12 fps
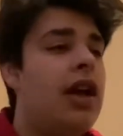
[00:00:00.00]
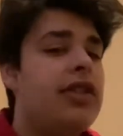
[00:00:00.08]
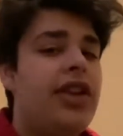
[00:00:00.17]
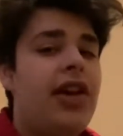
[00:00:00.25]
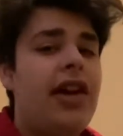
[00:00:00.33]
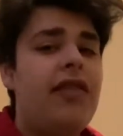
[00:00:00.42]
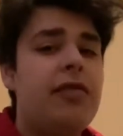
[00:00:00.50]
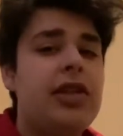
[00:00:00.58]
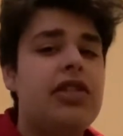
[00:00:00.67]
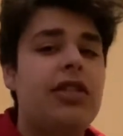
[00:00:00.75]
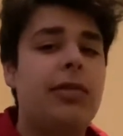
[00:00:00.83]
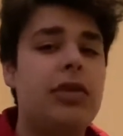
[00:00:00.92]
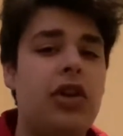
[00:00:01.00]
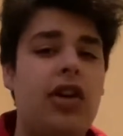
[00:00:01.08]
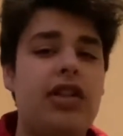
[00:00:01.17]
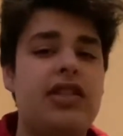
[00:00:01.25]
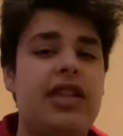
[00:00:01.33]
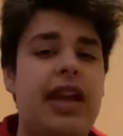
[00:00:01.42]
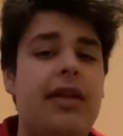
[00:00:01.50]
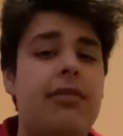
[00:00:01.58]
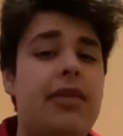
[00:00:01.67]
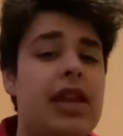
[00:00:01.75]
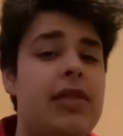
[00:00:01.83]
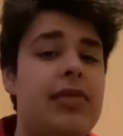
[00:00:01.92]
There have been some talks that
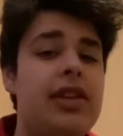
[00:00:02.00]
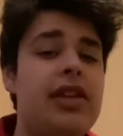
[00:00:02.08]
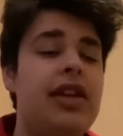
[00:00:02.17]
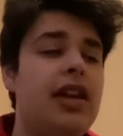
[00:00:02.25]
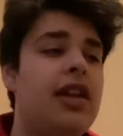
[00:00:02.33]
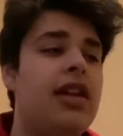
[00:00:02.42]
maybe